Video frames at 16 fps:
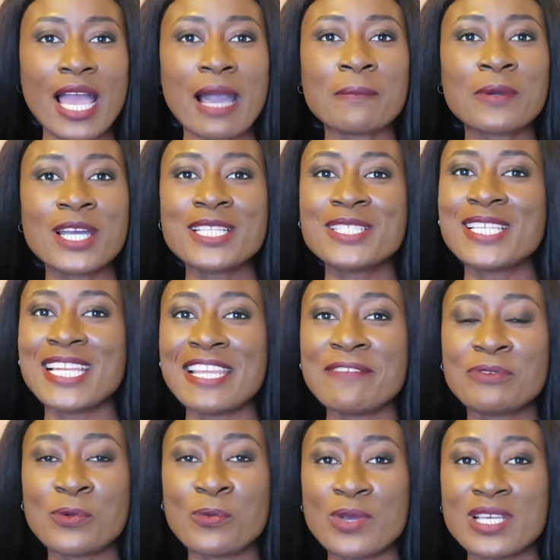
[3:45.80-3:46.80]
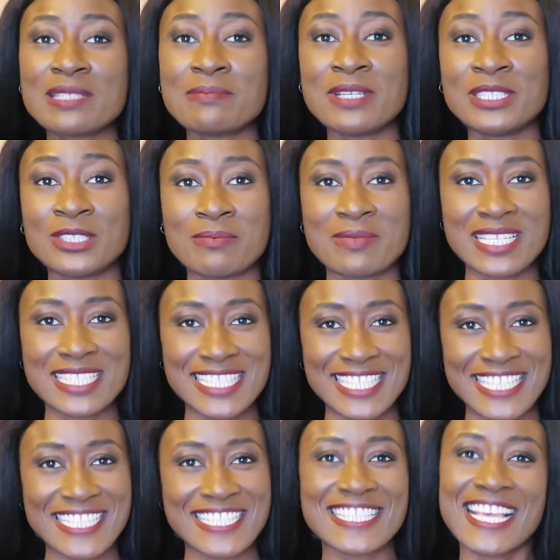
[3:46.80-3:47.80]
i'm going to leave the waist measurements
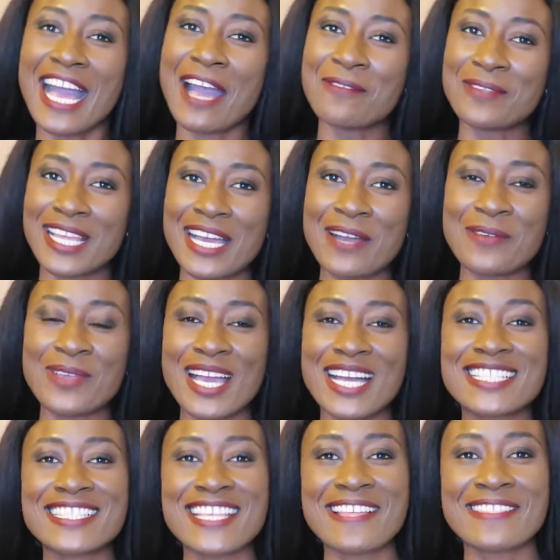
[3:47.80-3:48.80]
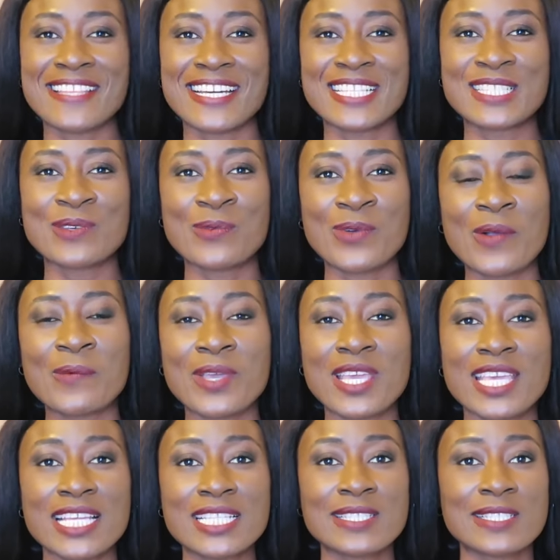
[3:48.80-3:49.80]
in and i will answer that when we
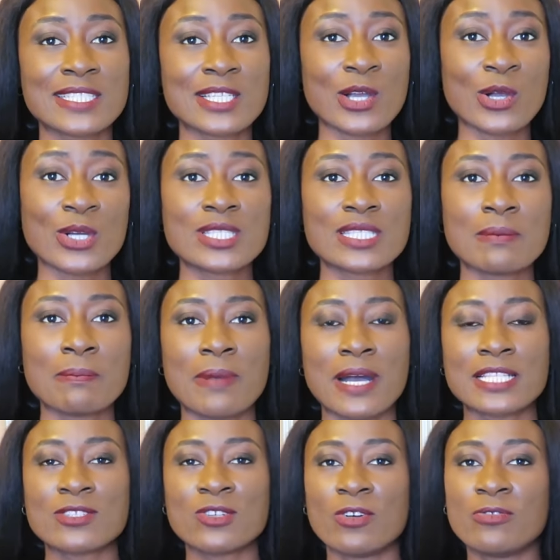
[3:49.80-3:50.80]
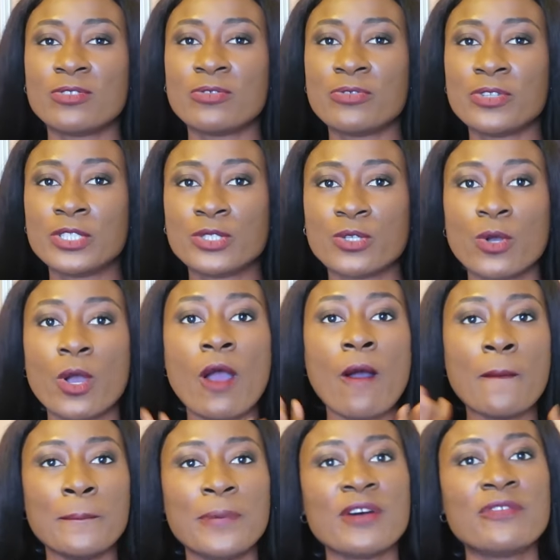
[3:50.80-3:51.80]
get to the cutting part of the video
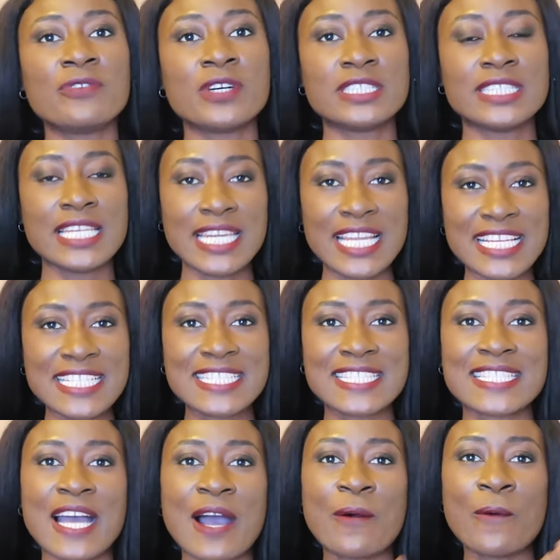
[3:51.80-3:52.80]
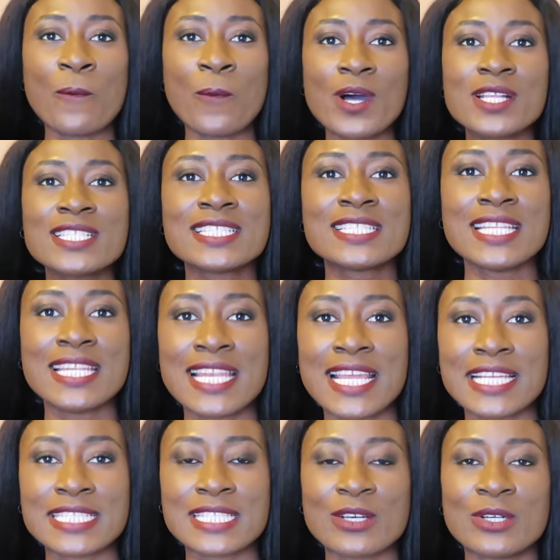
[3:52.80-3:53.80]
but for the length now what is the
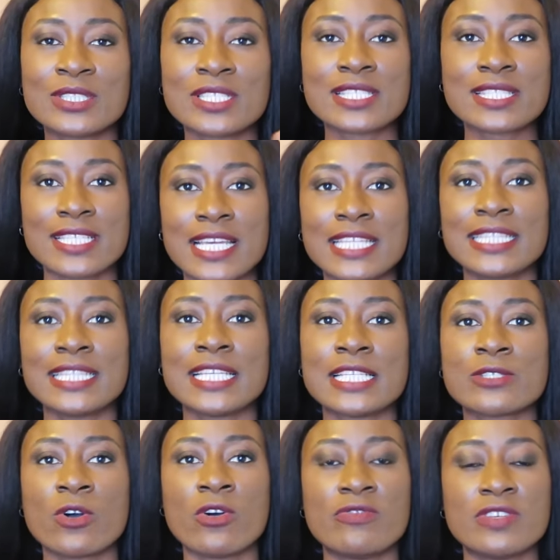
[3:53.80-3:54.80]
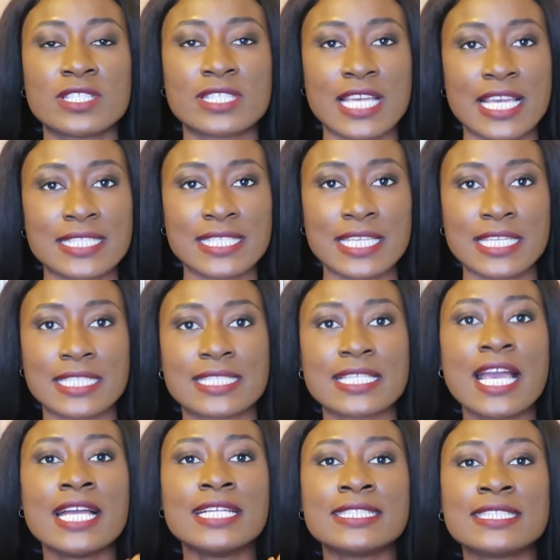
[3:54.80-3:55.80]
length or the skirt length of a size 8
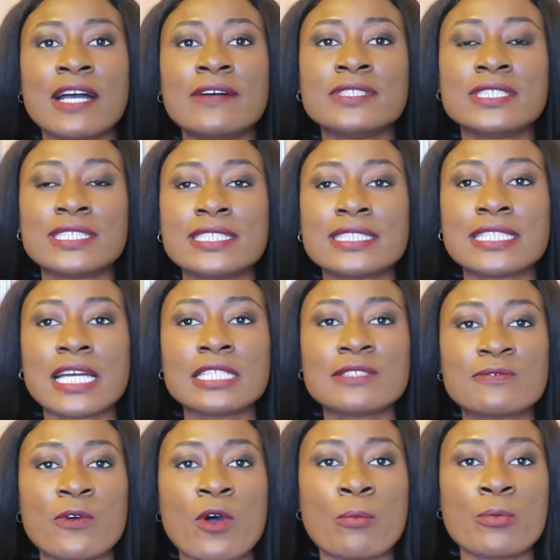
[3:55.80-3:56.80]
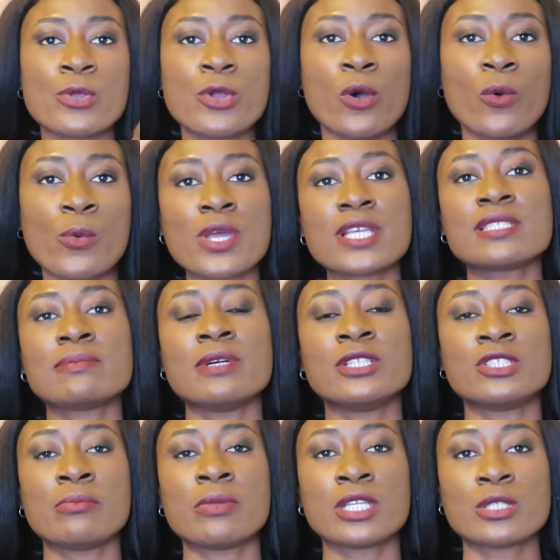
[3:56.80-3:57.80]
now the distance from your waist
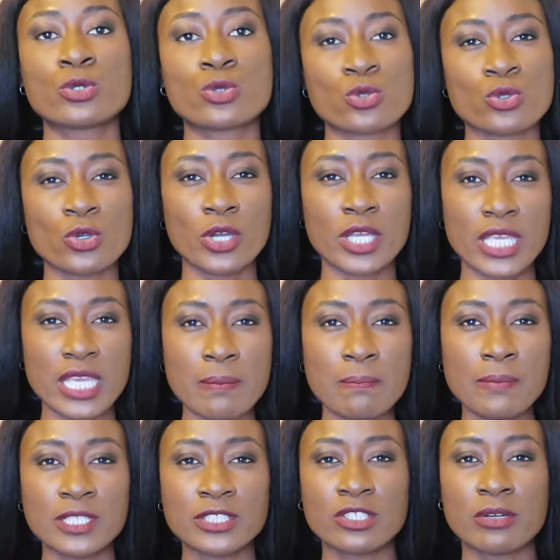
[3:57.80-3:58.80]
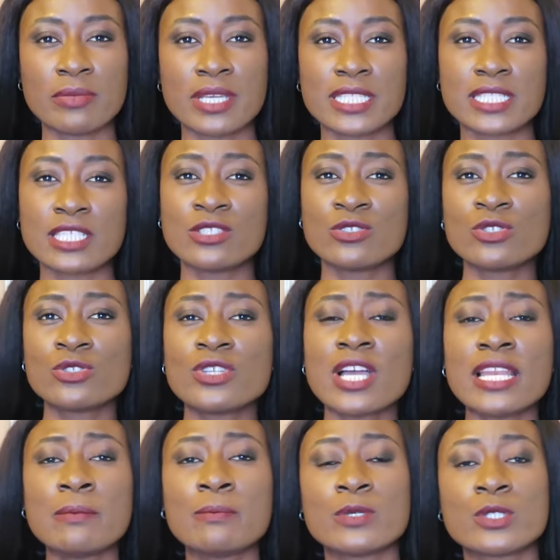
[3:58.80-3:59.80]
measurement to your hip measurement is
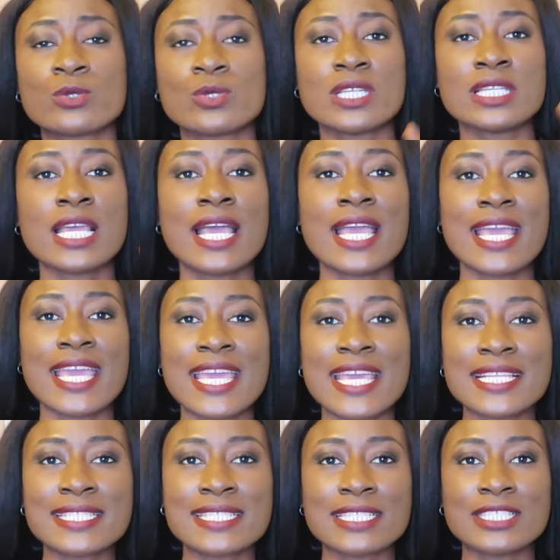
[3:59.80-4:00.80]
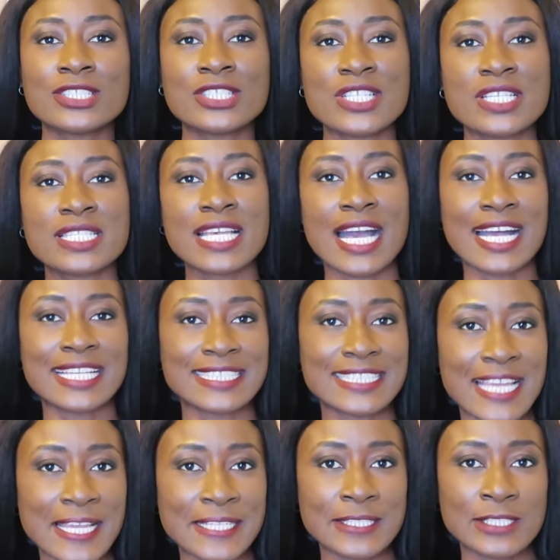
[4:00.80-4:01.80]
usually between 8 inches and
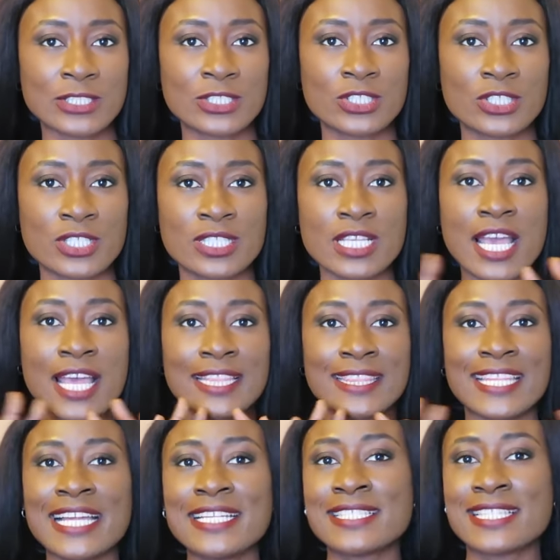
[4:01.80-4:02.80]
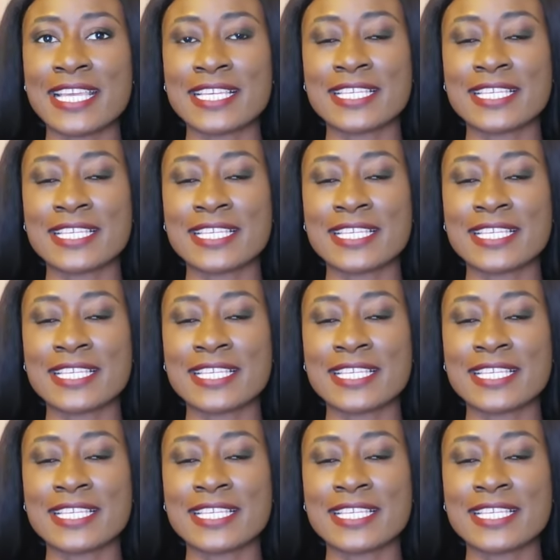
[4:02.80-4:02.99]
9 inches that is